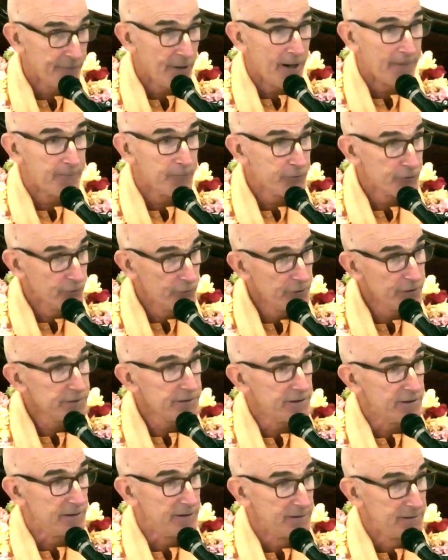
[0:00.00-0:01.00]

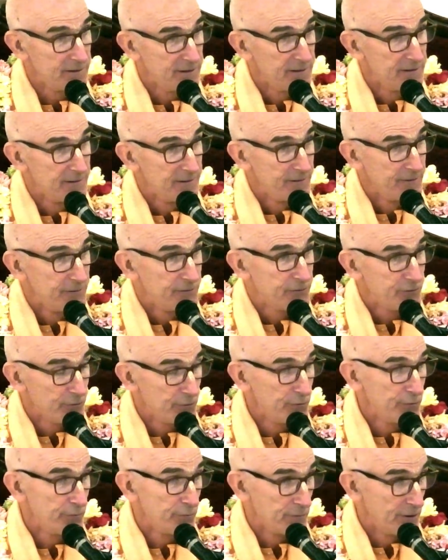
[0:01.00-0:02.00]
opportunity
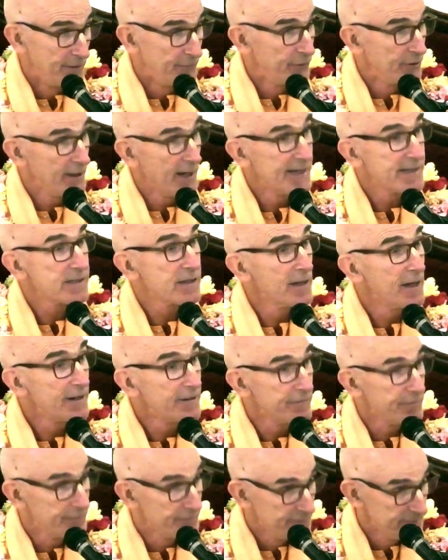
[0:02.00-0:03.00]
to live a nice
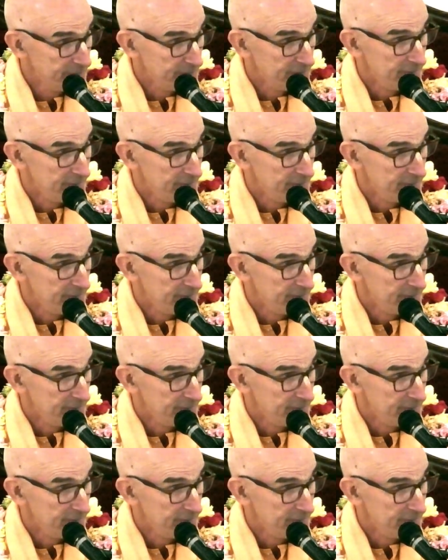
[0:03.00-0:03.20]
life.